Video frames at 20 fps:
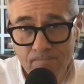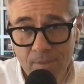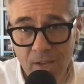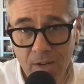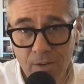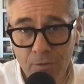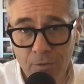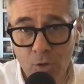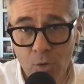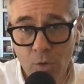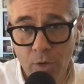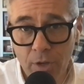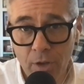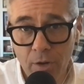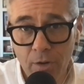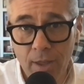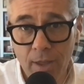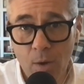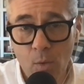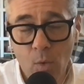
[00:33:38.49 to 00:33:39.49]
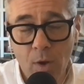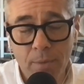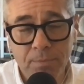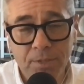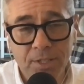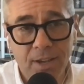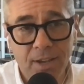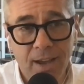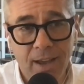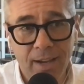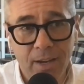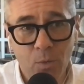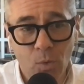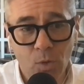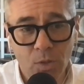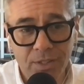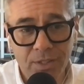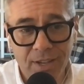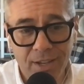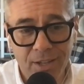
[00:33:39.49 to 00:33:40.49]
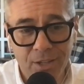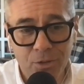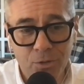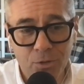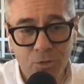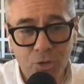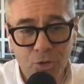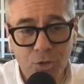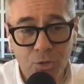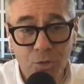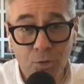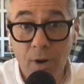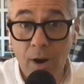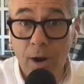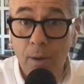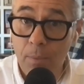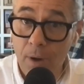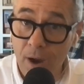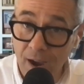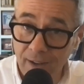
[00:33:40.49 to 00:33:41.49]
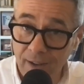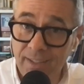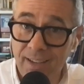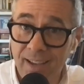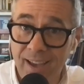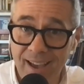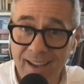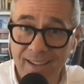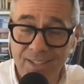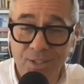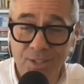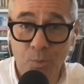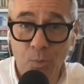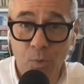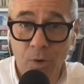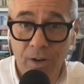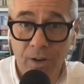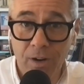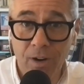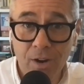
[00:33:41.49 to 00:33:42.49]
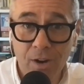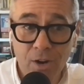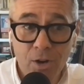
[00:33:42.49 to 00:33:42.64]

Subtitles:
And if you were to go to that website, it will take you to our podcast, and we're